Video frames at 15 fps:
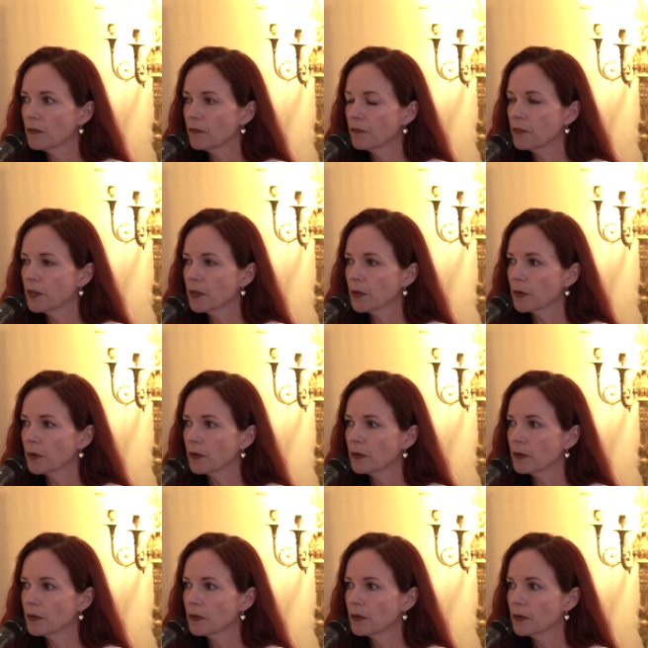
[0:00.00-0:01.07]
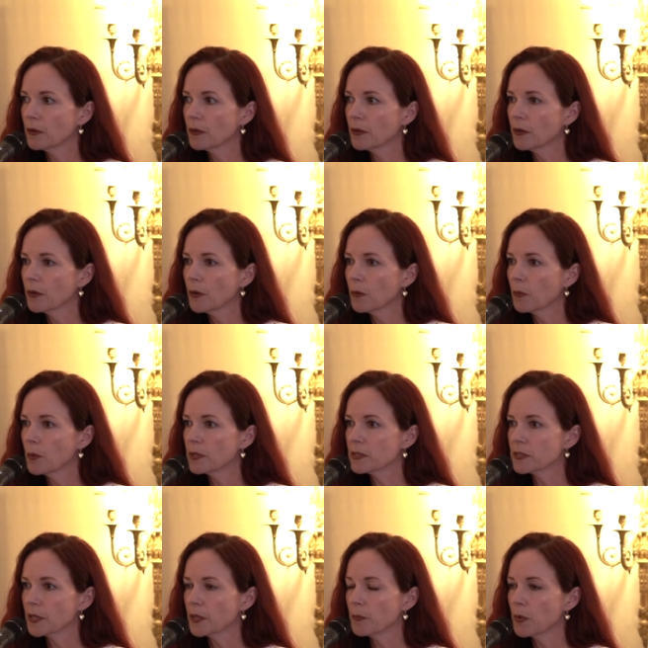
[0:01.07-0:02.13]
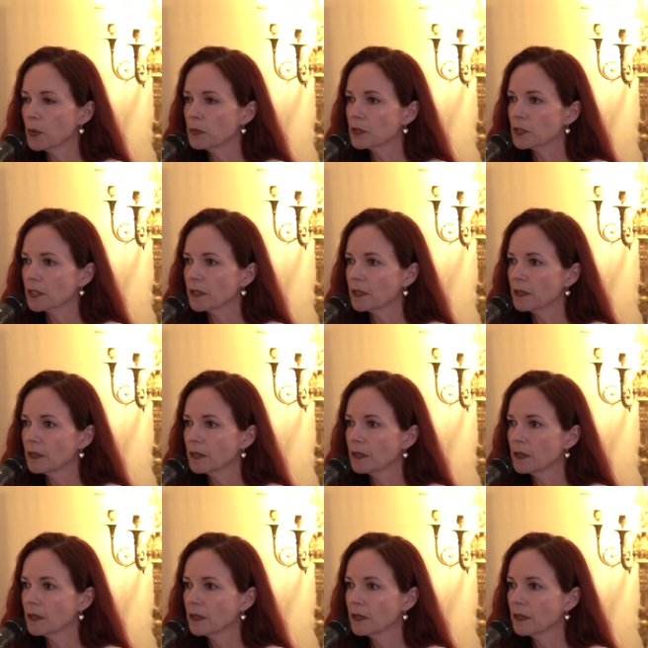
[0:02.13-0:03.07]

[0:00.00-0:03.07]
Fear was an emotion,